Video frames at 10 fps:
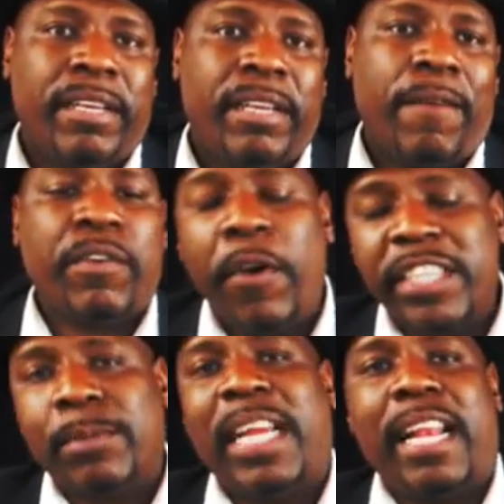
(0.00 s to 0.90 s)
Of
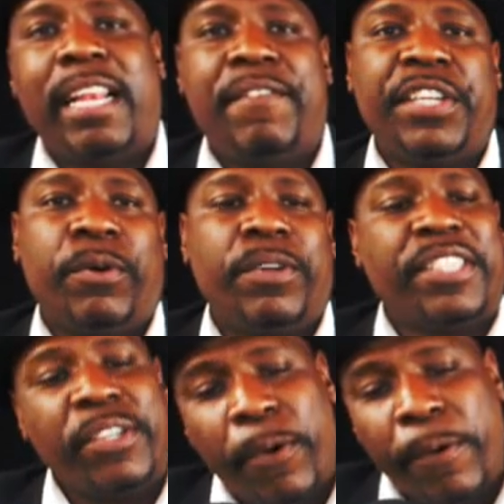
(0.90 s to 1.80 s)
course we got to live indoors. Of
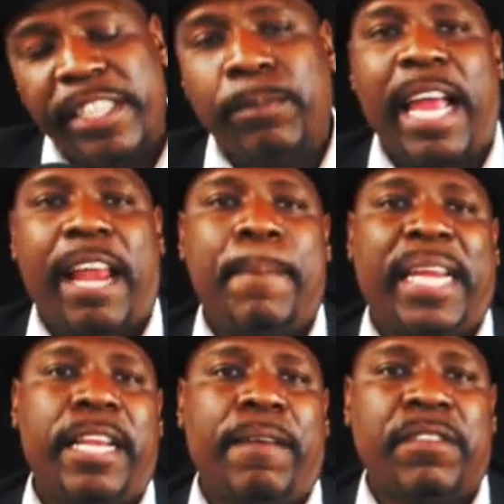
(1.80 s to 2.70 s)
course we got to make
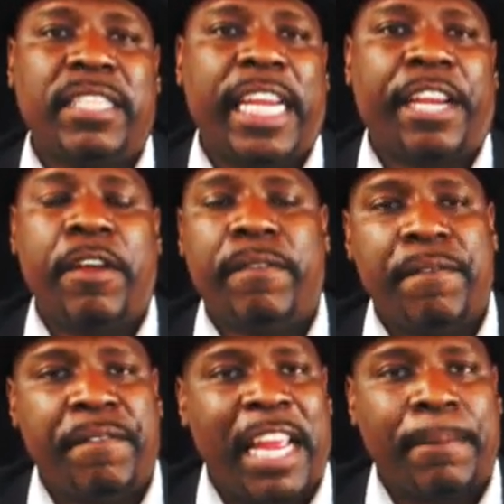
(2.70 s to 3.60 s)
enough to take care of our
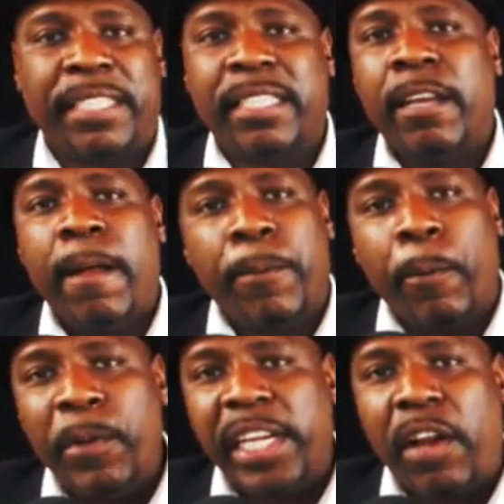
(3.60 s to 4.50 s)
families. But
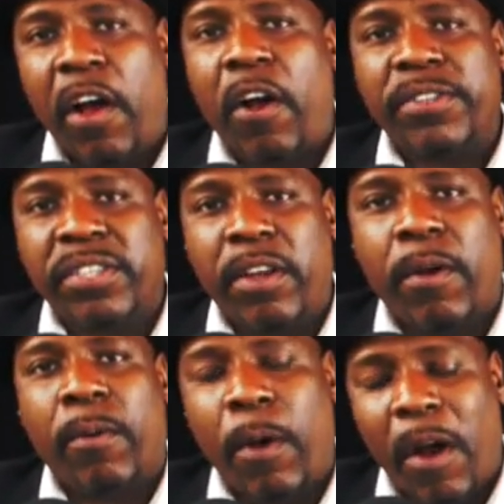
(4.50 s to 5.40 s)
we can
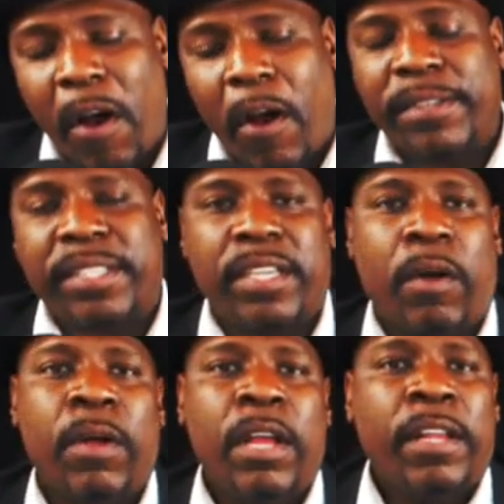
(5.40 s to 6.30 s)
also
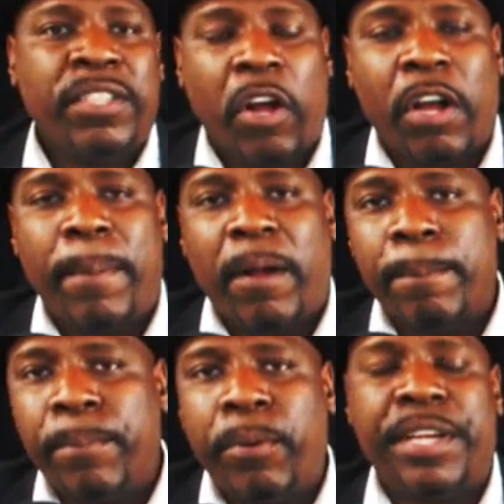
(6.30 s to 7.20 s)
talk about
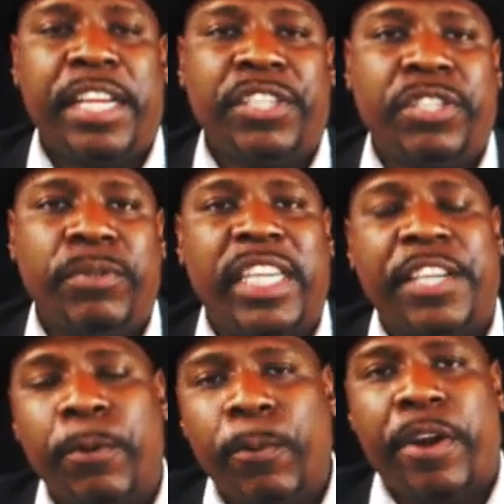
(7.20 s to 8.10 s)
important issues, get
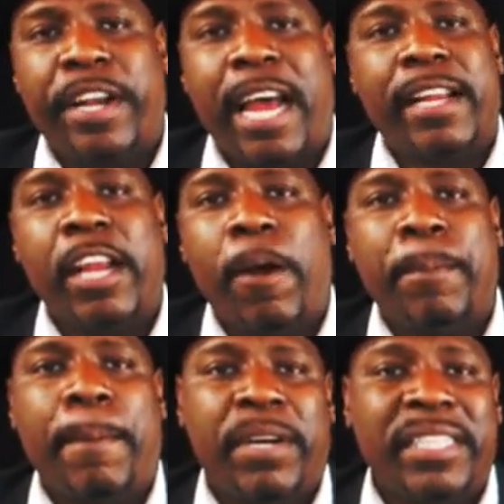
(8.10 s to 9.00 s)
the word out, and help our
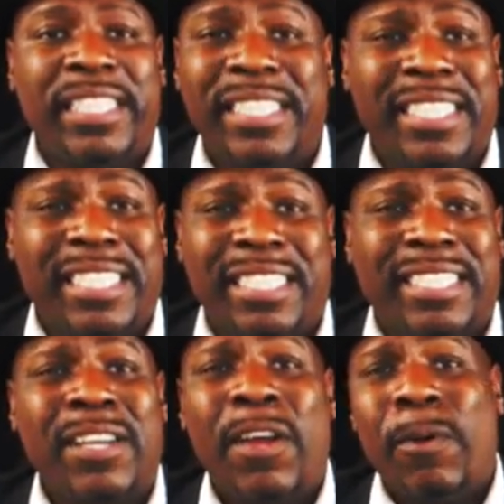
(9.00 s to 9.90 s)
brothers and sisters,
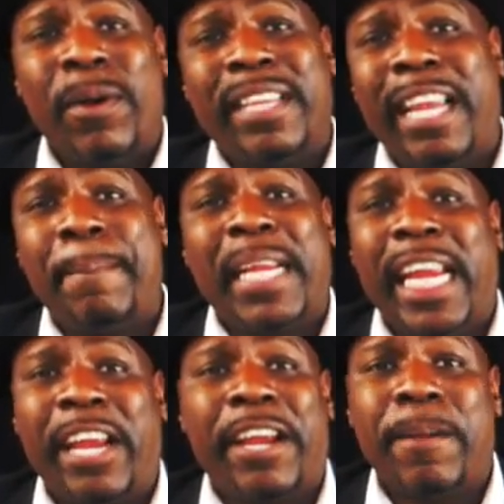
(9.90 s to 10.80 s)
whether they be
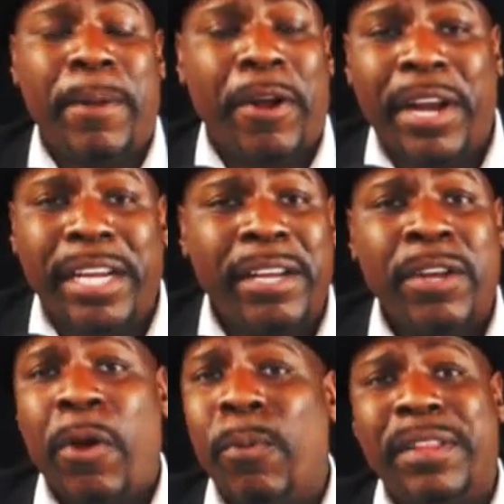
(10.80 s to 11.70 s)
here in America
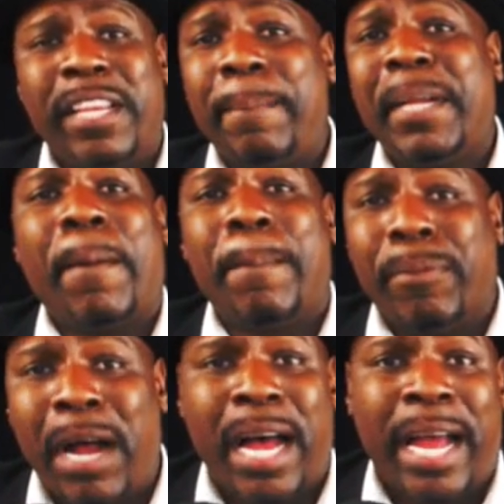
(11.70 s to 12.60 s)
or whether they be
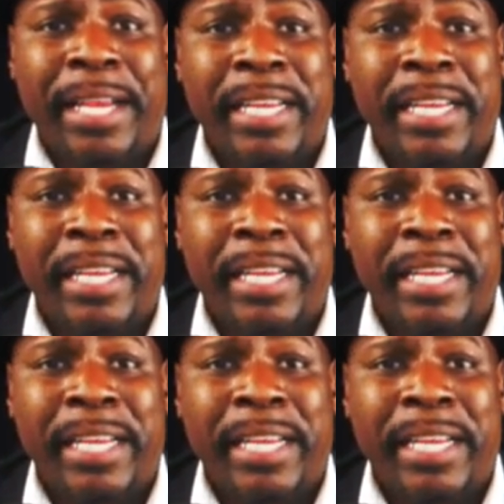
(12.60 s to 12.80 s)
abroad.